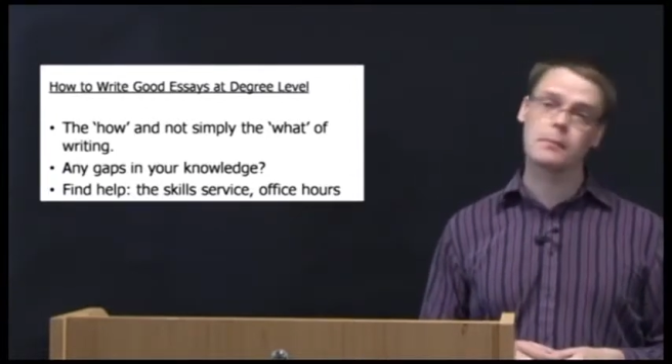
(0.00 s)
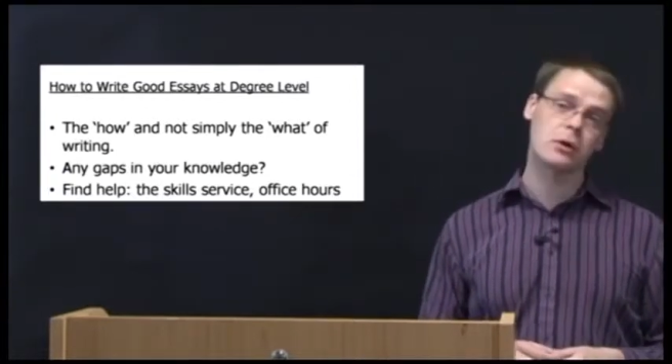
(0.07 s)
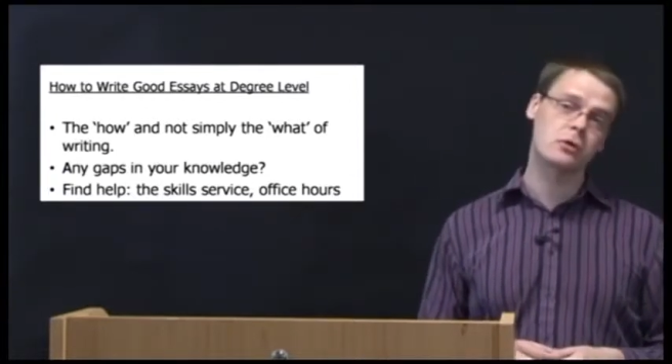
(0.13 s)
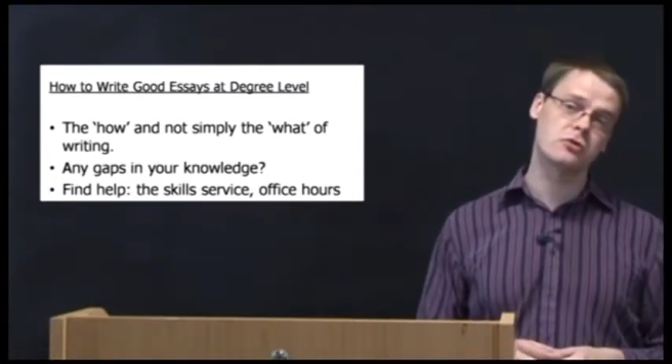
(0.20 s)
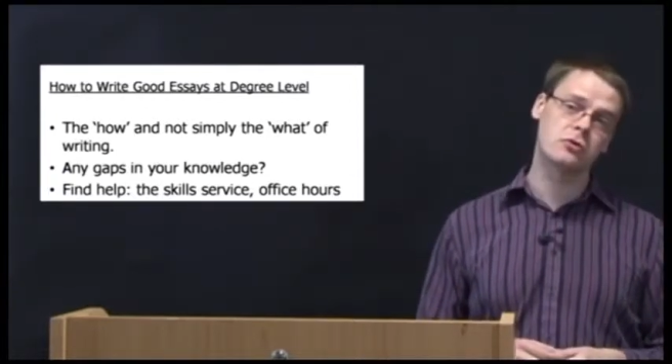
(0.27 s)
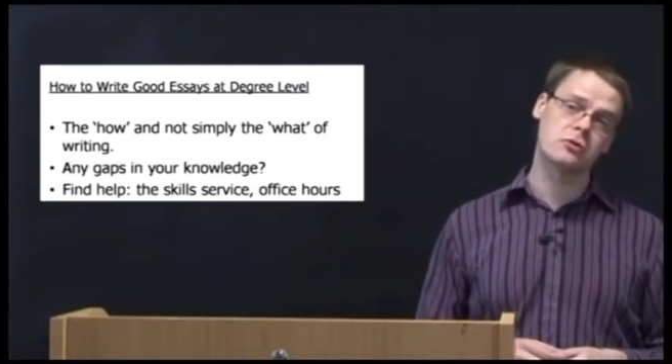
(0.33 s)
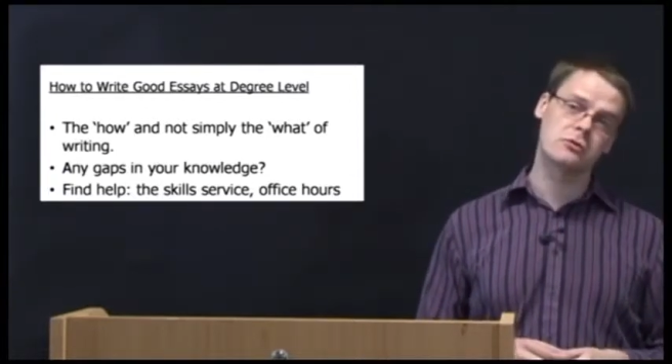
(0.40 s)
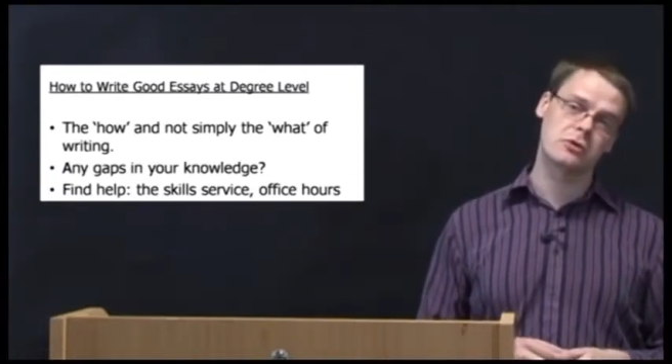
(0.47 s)

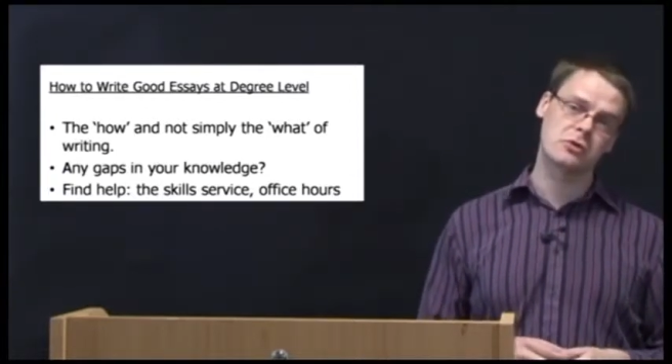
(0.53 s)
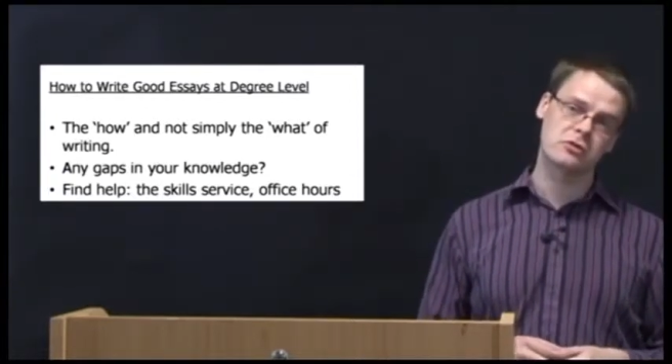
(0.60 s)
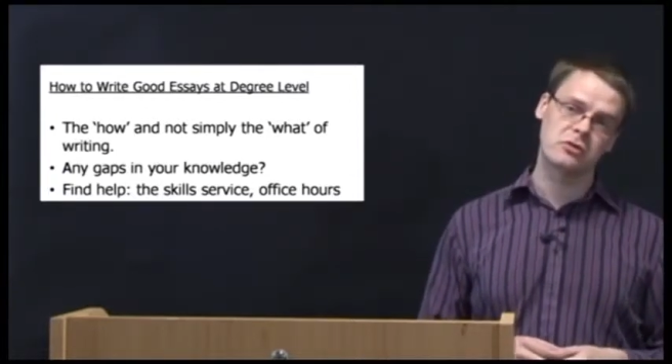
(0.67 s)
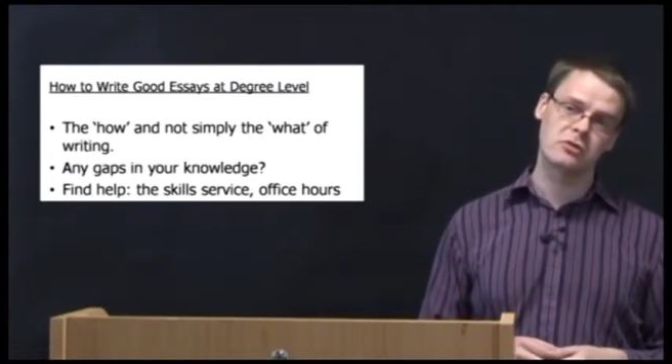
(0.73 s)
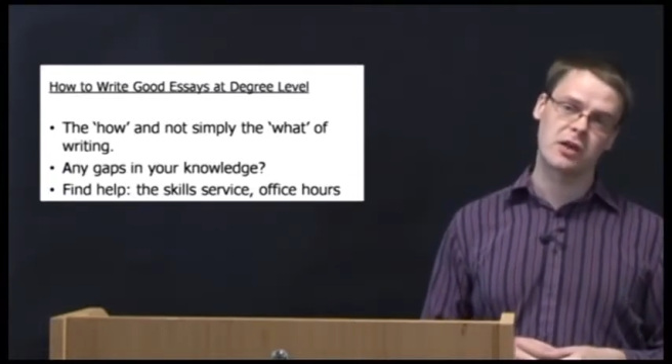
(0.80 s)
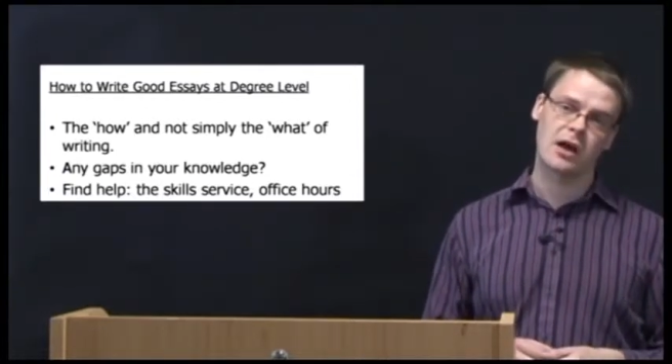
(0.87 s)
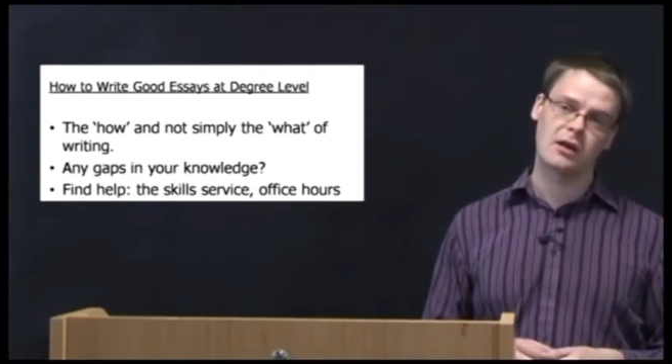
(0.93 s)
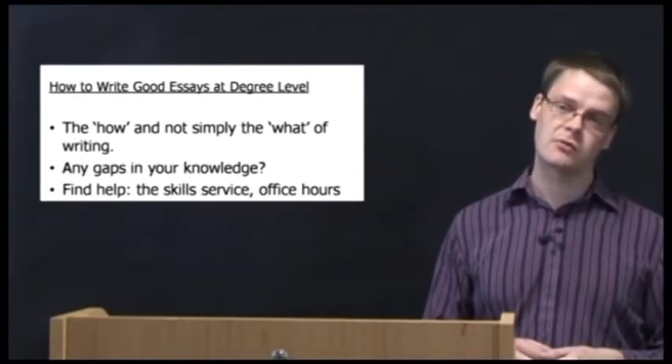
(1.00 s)
Most
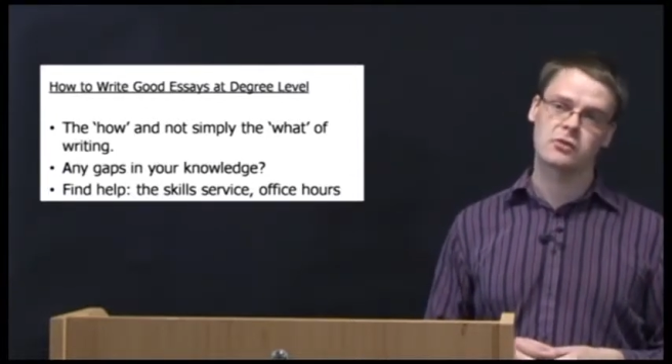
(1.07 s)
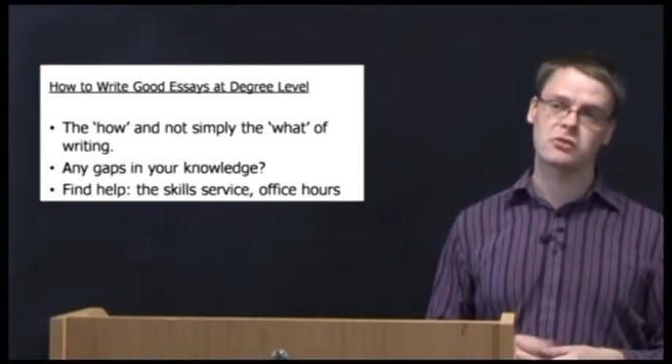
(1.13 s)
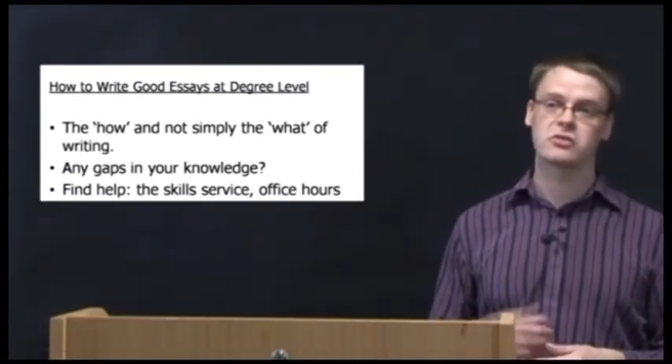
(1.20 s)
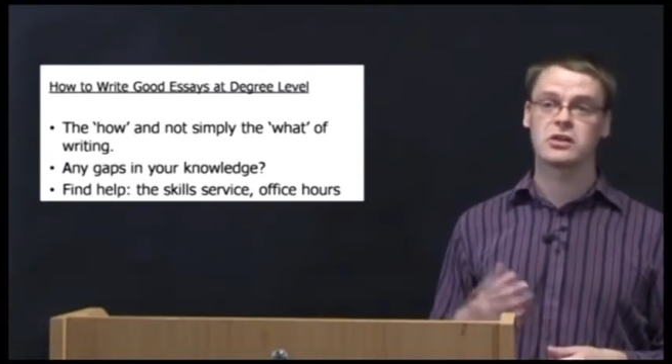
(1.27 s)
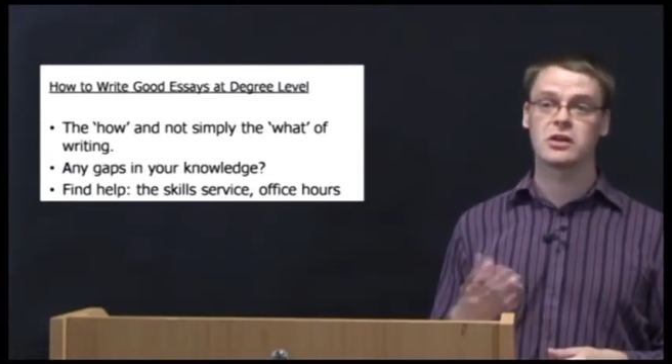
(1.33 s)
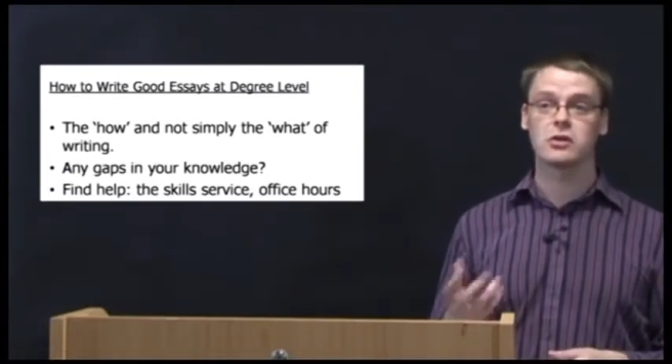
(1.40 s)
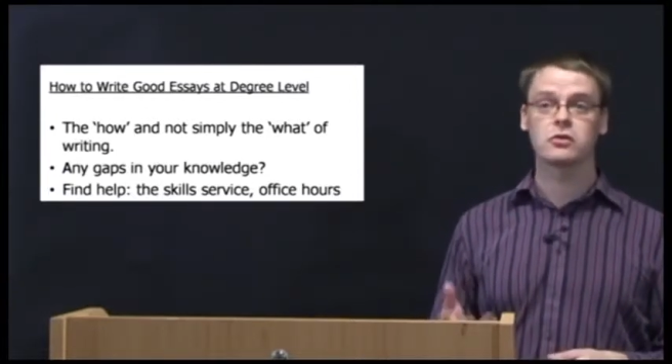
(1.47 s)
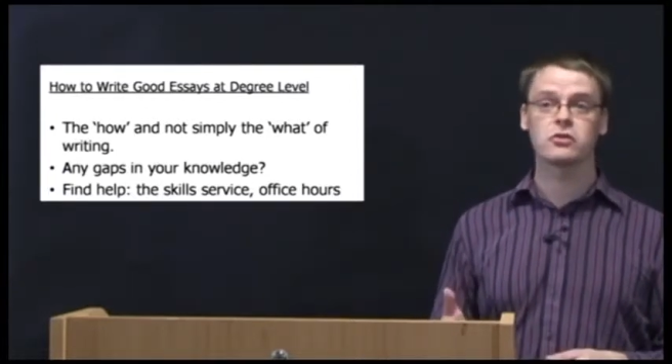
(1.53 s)
universities have
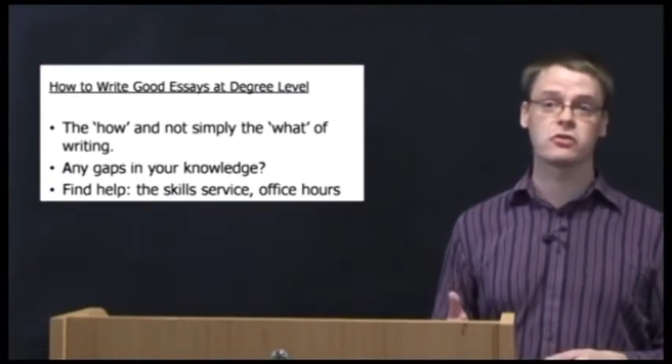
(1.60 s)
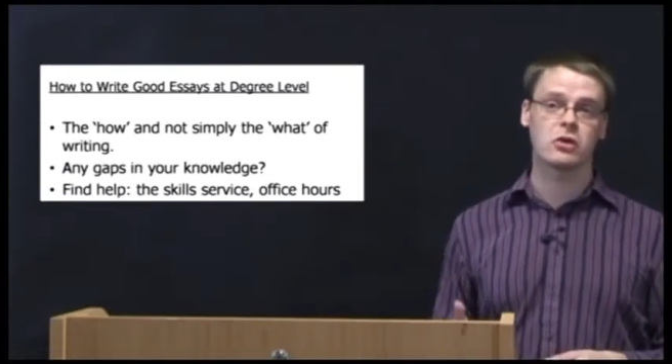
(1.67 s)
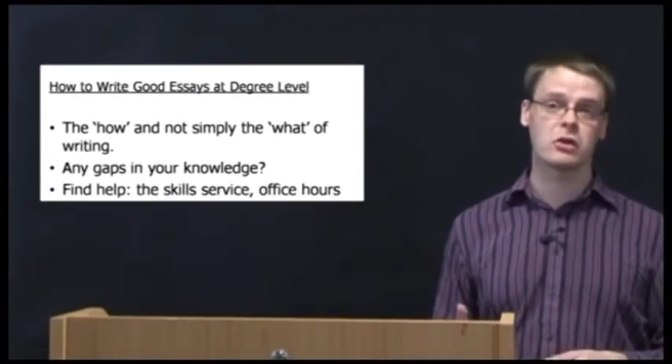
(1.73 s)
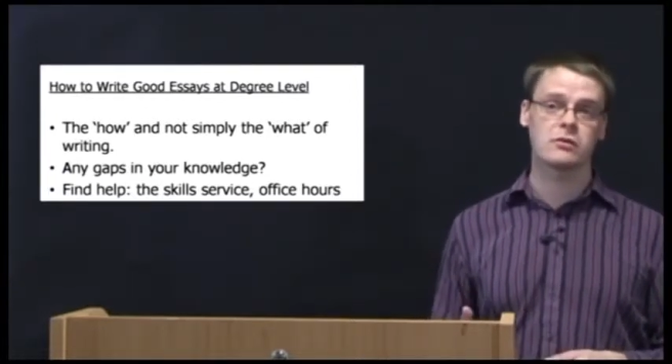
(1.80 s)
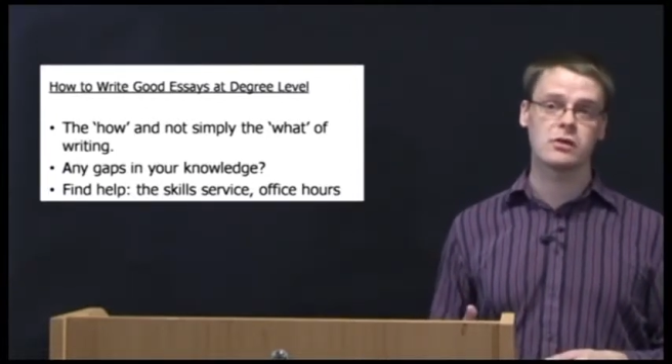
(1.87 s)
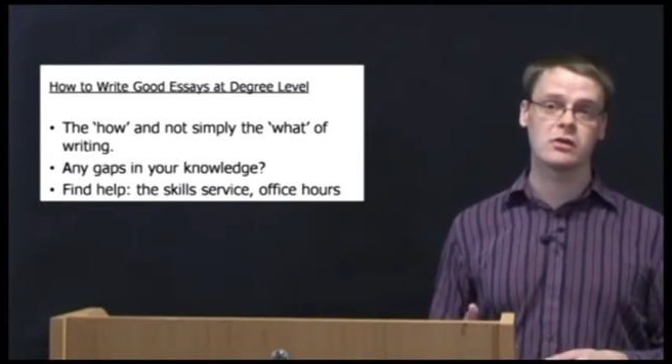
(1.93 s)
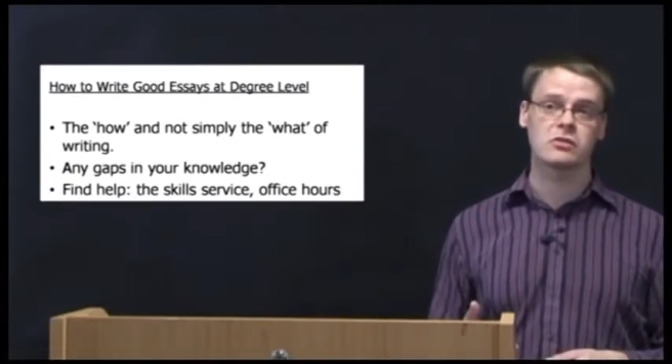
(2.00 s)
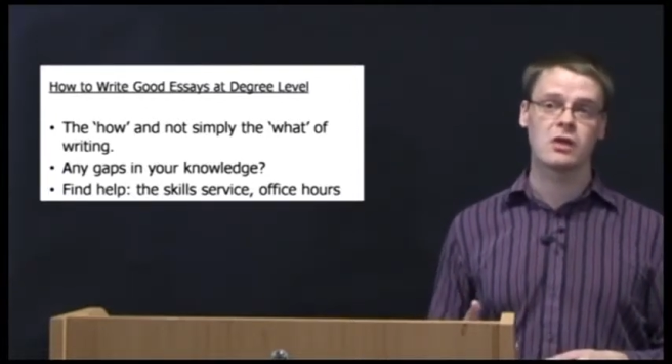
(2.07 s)
skills
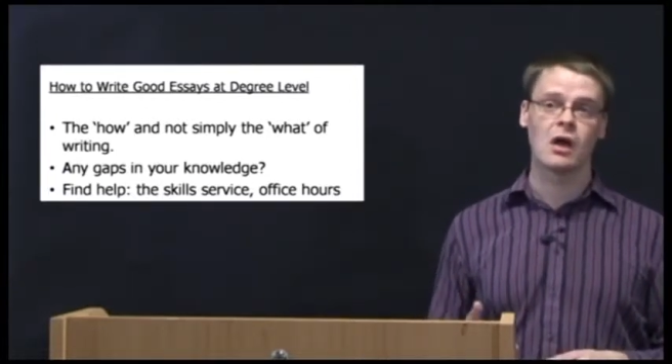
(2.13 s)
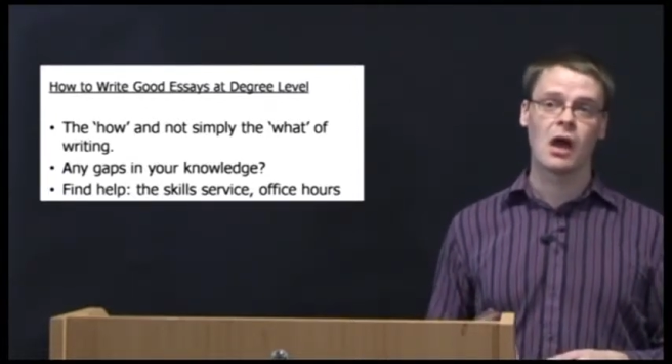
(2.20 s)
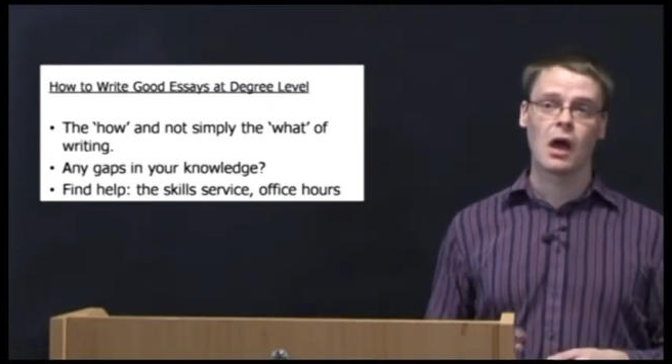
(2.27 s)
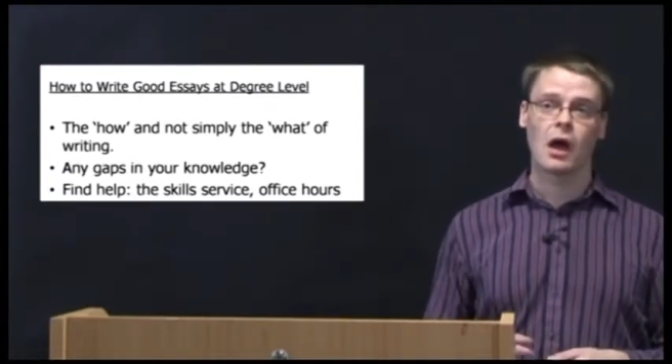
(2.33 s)
service.